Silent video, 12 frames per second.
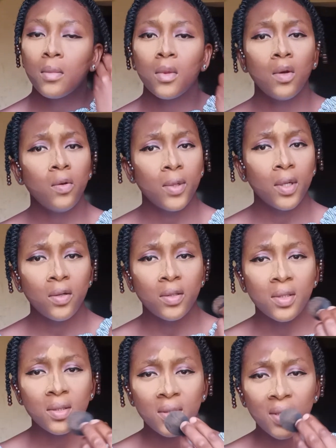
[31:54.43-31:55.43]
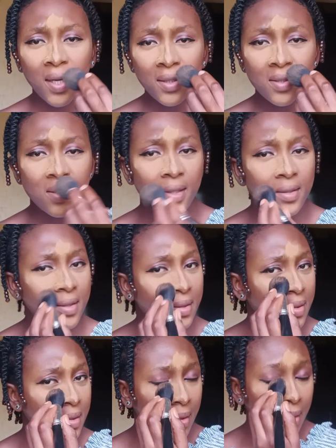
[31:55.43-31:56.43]
Oh my god, did I set
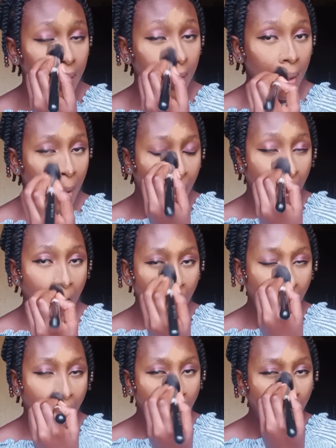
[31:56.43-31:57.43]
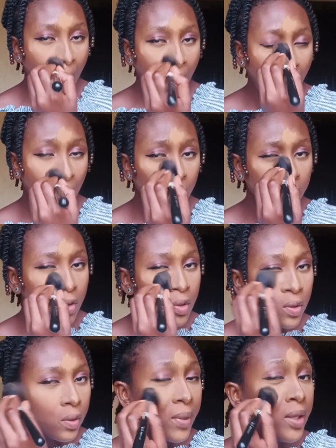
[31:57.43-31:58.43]
the contour
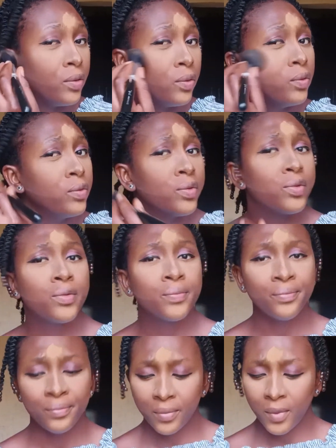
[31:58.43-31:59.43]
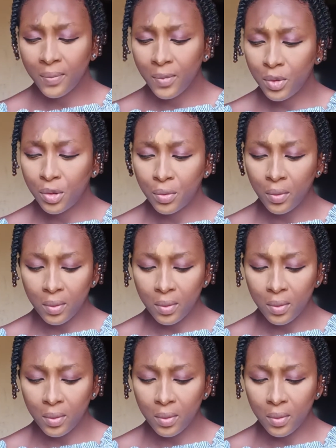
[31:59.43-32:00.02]
on my nose? I'm not sure.